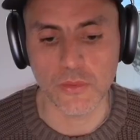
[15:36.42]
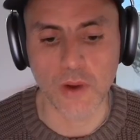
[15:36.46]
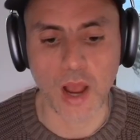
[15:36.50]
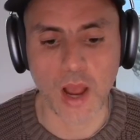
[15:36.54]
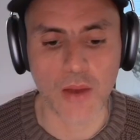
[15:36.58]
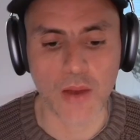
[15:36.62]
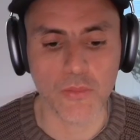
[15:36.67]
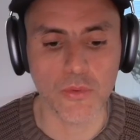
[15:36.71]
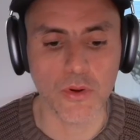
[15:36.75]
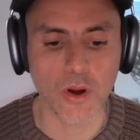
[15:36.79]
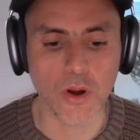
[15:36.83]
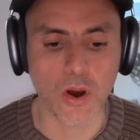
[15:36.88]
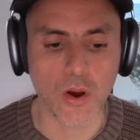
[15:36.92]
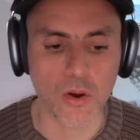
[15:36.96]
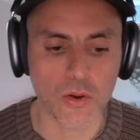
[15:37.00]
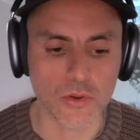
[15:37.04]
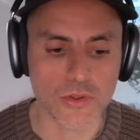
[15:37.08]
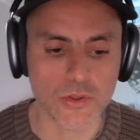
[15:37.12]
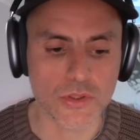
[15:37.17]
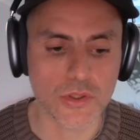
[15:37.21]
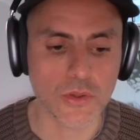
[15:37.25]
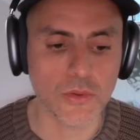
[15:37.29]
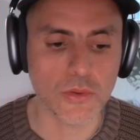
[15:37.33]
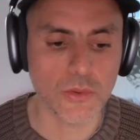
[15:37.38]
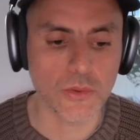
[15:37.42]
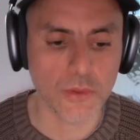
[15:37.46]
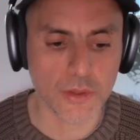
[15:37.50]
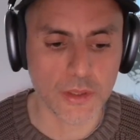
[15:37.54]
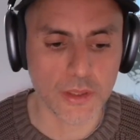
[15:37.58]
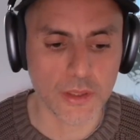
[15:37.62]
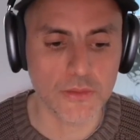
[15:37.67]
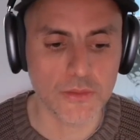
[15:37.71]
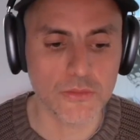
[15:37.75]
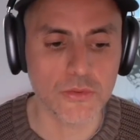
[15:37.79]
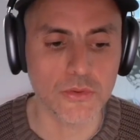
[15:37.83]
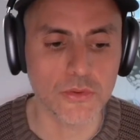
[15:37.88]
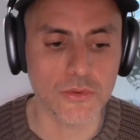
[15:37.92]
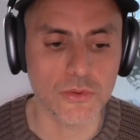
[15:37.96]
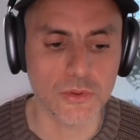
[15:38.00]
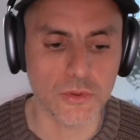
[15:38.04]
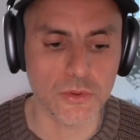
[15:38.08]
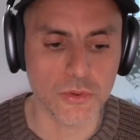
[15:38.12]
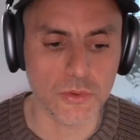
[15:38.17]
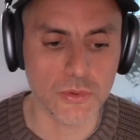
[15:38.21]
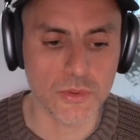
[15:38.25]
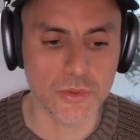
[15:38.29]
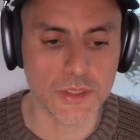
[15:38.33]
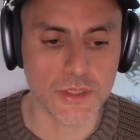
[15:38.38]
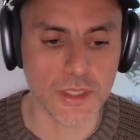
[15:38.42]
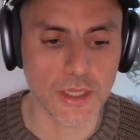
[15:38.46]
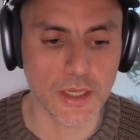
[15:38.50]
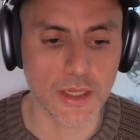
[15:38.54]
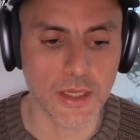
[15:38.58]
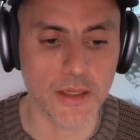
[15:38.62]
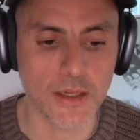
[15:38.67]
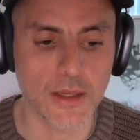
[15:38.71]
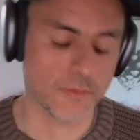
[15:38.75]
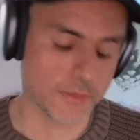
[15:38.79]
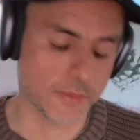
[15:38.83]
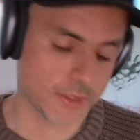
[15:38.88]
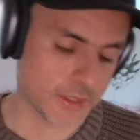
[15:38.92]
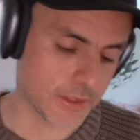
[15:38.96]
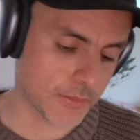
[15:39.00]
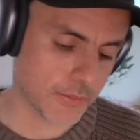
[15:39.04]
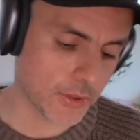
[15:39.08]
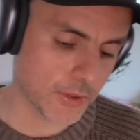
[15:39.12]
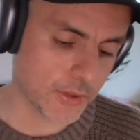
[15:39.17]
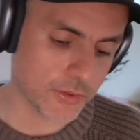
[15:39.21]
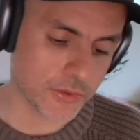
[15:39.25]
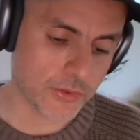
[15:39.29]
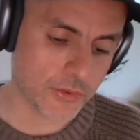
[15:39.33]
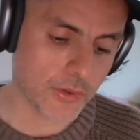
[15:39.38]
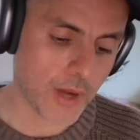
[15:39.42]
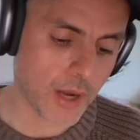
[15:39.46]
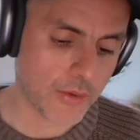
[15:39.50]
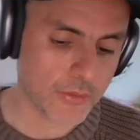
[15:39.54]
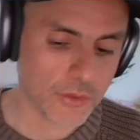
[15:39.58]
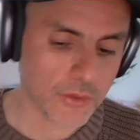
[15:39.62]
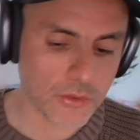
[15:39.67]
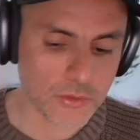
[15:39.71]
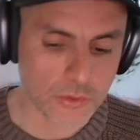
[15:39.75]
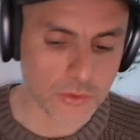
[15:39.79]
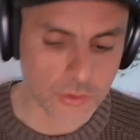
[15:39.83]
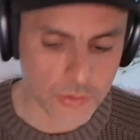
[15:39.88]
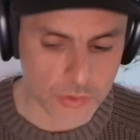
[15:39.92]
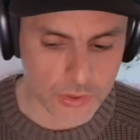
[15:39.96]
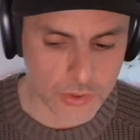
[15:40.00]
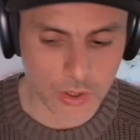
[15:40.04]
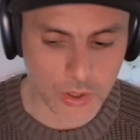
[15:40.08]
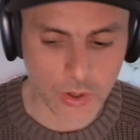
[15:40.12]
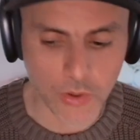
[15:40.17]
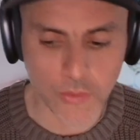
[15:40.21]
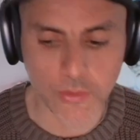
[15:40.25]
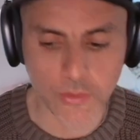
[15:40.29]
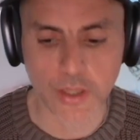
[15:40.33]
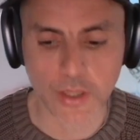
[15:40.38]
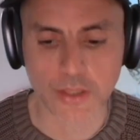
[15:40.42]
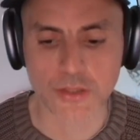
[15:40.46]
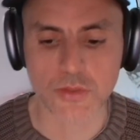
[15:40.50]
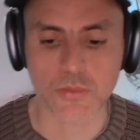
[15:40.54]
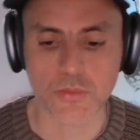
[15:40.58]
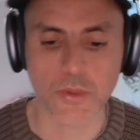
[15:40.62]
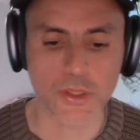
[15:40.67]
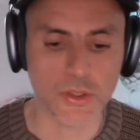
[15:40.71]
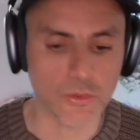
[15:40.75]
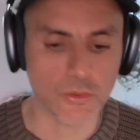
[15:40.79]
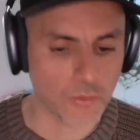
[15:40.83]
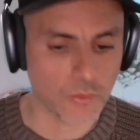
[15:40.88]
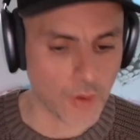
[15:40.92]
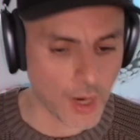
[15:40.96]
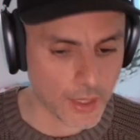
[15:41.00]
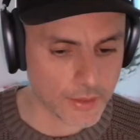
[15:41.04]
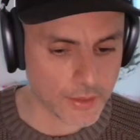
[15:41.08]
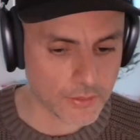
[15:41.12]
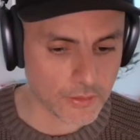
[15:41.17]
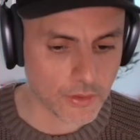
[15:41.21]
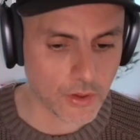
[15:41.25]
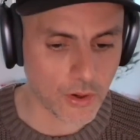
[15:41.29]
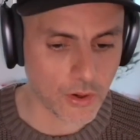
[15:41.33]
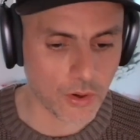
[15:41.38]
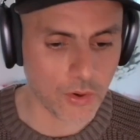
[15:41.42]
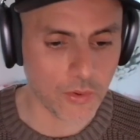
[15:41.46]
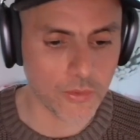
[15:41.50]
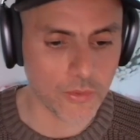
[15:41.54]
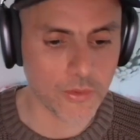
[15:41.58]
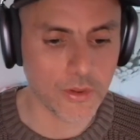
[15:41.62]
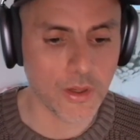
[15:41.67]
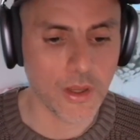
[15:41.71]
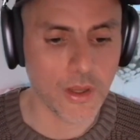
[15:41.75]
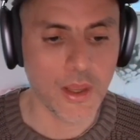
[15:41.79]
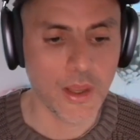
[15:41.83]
I would also look into using, similar to how you use Codex when you write code,